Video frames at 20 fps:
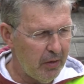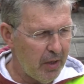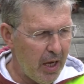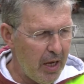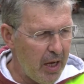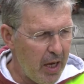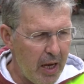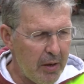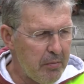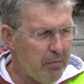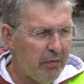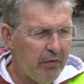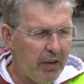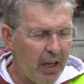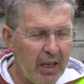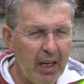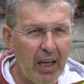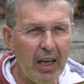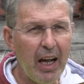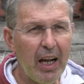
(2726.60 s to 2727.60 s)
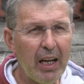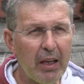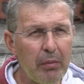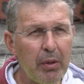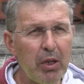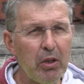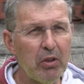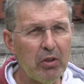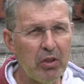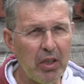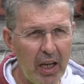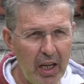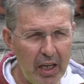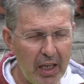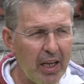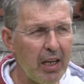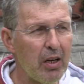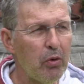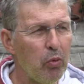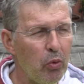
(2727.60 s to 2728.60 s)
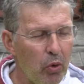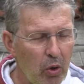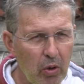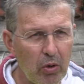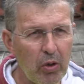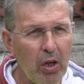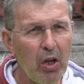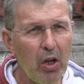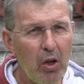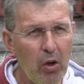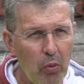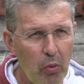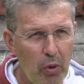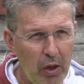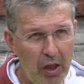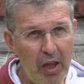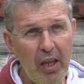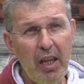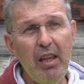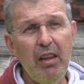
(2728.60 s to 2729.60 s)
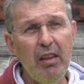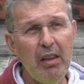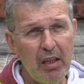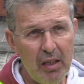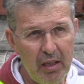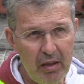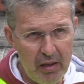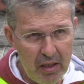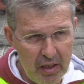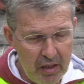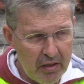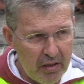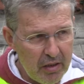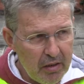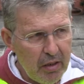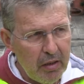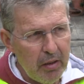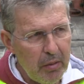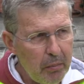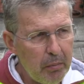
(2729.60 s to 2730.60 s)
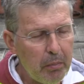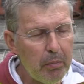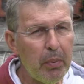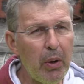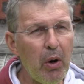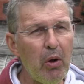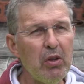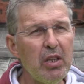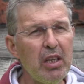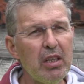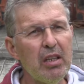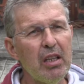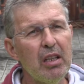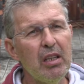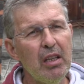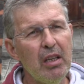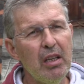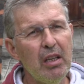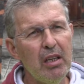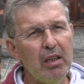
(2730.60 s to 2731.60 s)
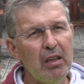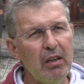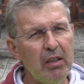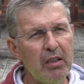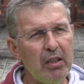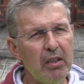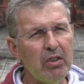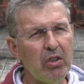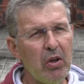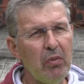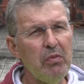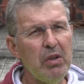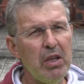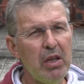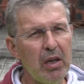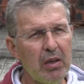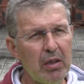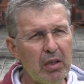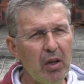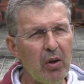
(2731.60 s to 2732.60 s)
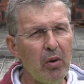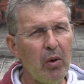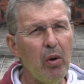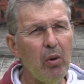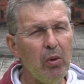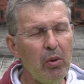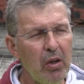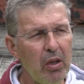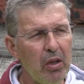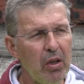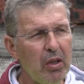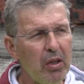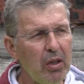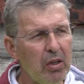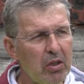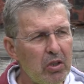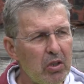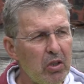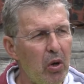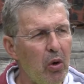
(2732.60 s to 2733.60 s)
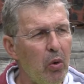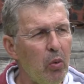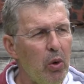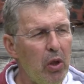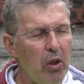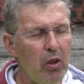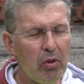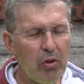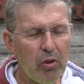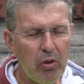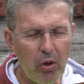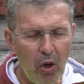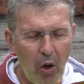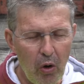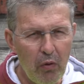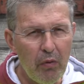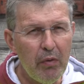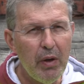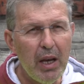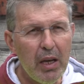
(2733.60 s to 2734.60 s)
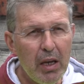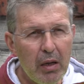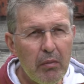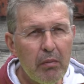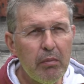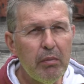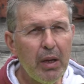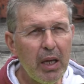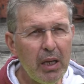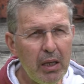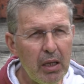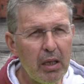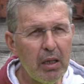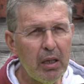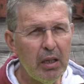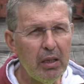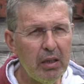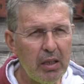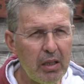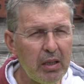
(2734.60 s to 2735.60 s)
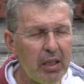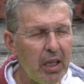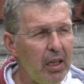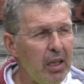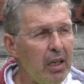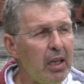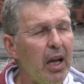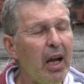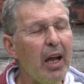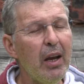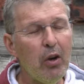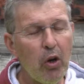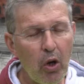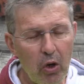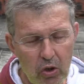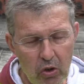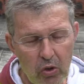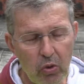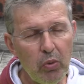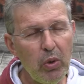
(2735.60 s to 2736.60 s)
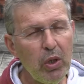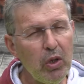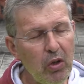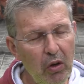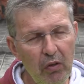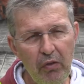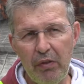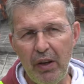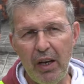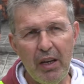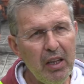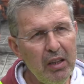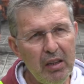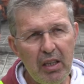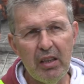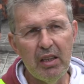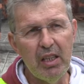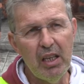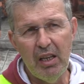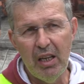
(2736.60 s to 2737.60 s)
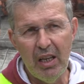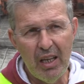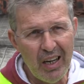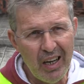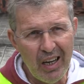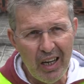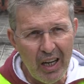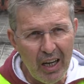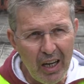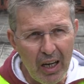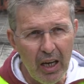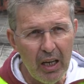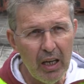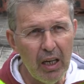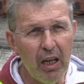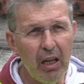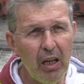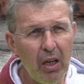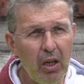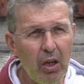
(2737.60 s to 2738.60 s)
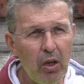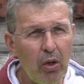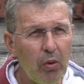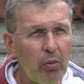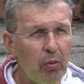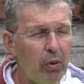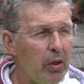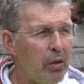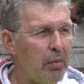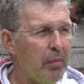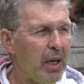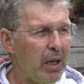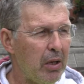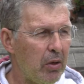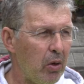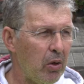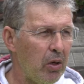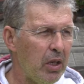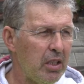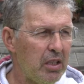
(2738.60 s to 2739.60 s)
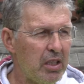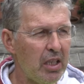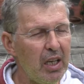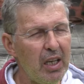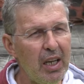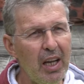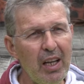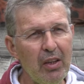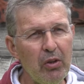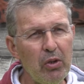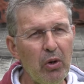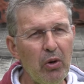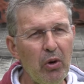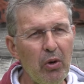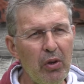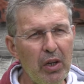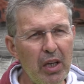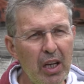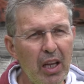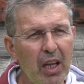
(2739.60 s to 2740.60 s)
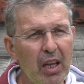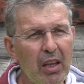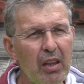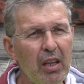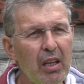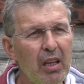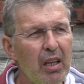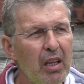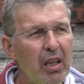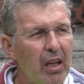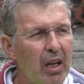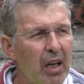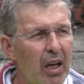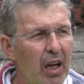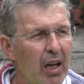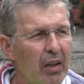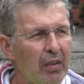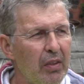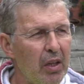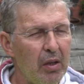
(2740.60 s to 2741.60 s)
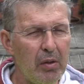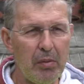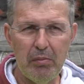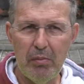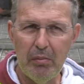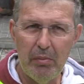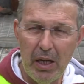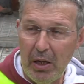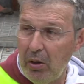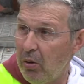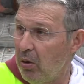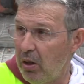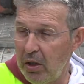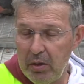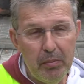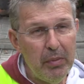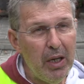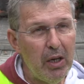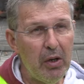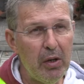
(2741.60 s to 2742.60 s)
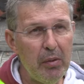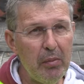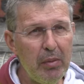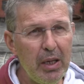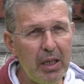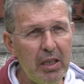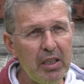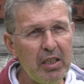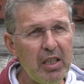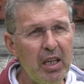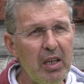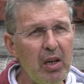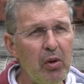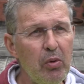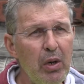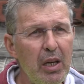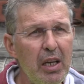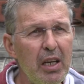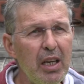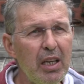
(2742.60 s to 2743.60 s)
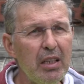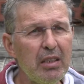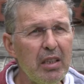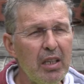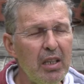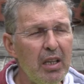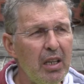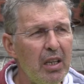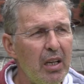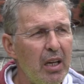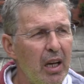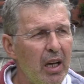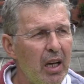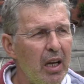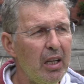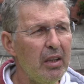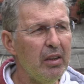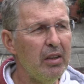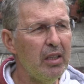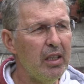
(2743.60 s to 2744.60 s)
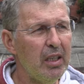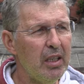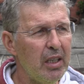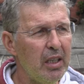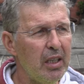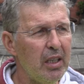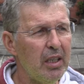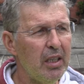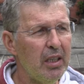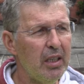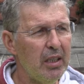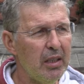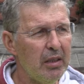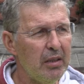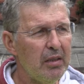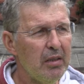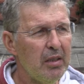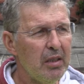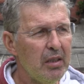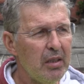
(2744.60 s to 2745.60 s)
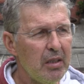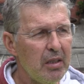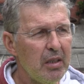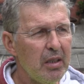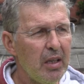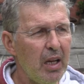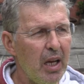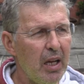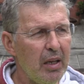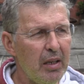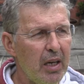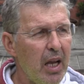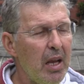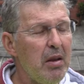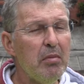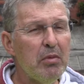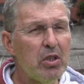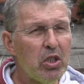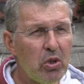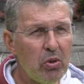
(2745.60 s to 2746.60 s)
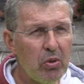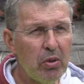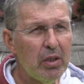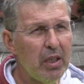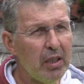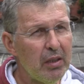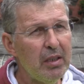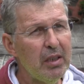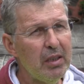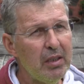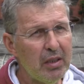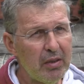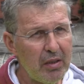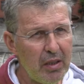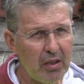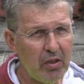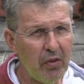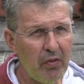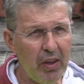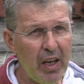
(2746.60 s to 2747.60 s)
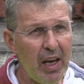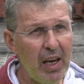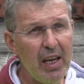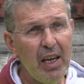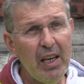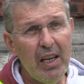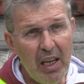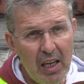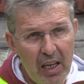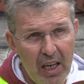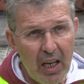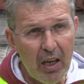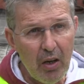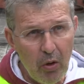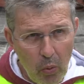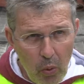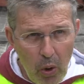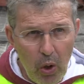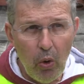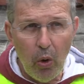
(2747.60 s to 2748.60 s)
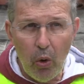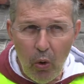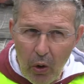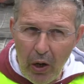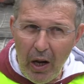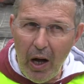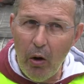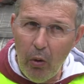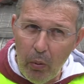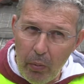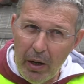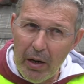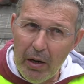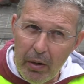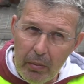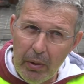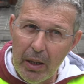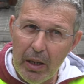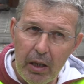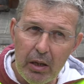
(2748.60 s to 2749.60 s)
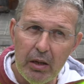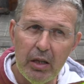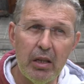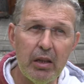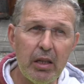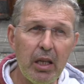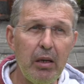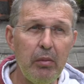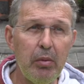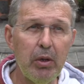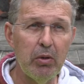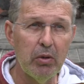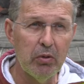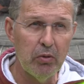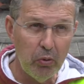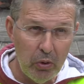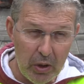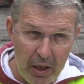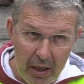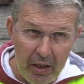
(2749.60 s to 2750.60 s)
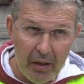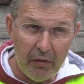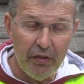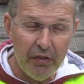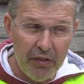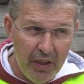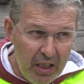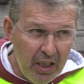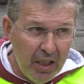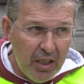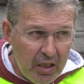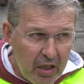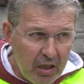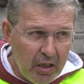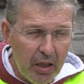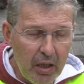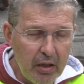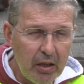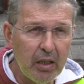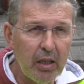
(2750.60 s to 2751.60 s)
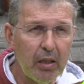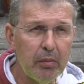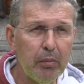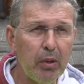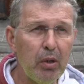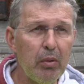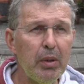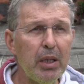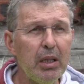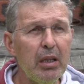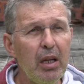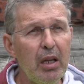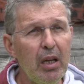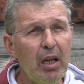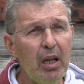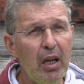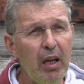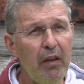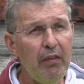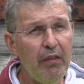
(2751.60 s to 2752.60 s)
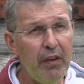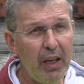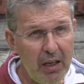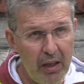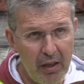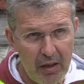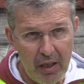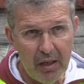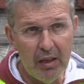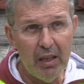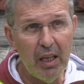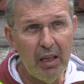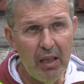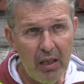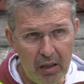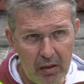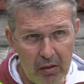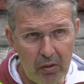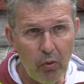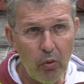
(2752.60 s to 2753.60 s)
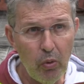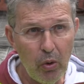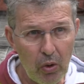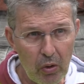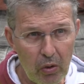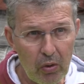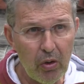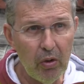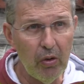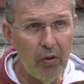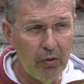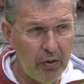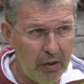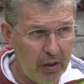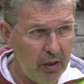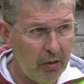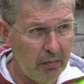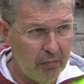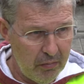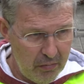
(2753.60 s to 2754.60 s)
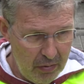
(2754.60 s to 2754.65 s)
I, am very lucky because I can work with him in this project uh, some years ago so we know very, very in detail, and also we know very in detail in Gran Canaria with my colleague Alejandro Rodriguez and uh, my colleague Mar Marichel Olinas, and uh, and I'm sure that the rest of the island El Hierro we call now very, very in detail because we are finished at that moment a very detailed work of the